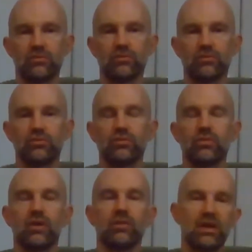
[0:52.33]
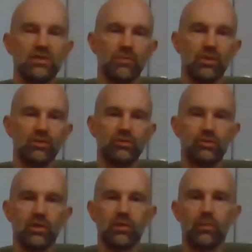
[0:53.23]
two other major modes,
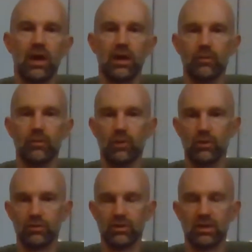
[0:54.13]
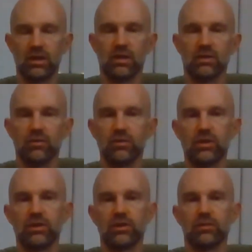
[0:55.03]
two other minor modes. So the
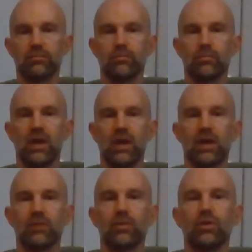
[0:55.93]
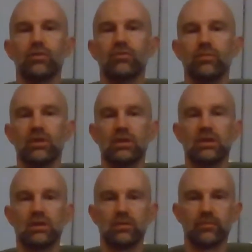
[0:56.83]
other minor modes would
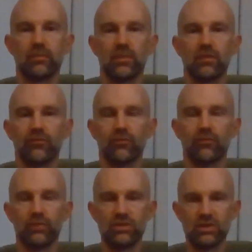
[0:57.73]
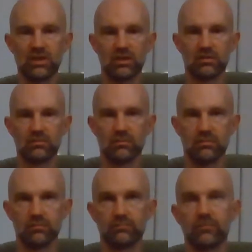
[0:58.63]
be Phrygian
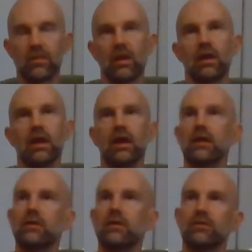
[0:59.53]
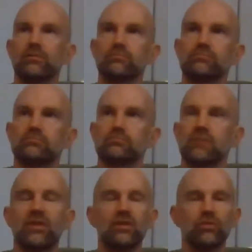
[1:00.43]
and I
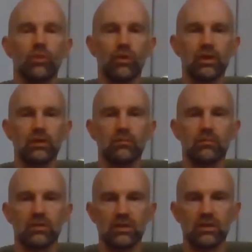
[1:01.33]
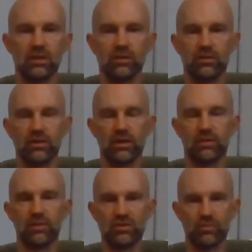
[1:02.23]
think Dorian was the other. And the other
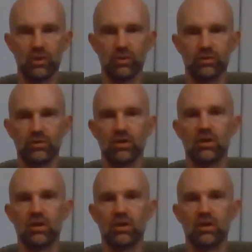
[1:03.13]
major modes